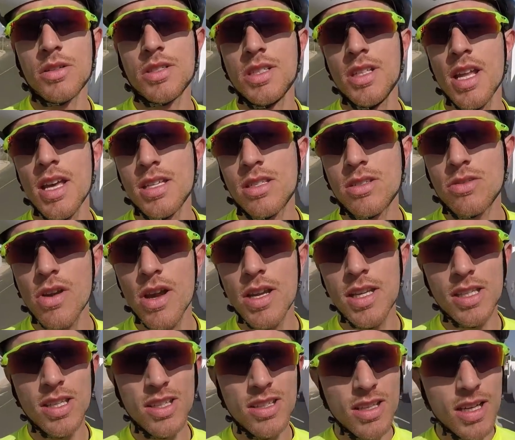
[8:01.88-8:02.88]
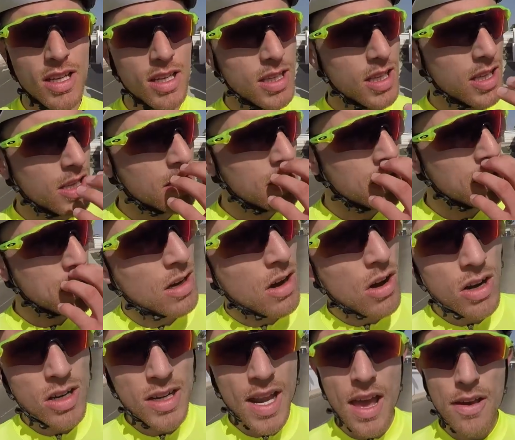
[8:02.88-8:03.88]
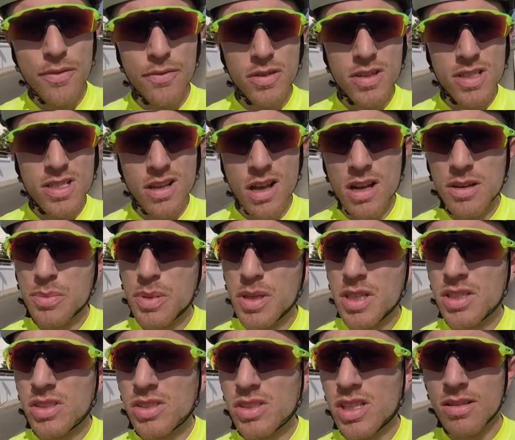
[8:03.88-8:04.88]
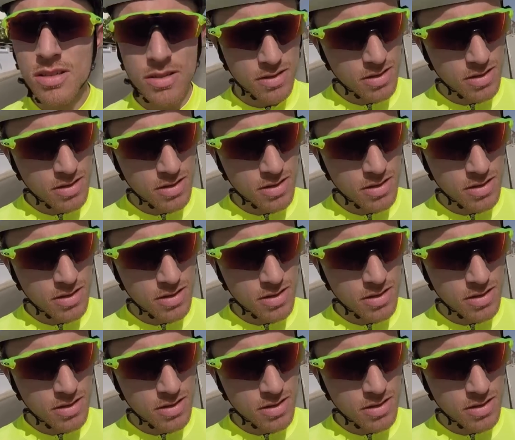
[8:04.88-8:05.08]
was a nice training today. Hard efforts uphill,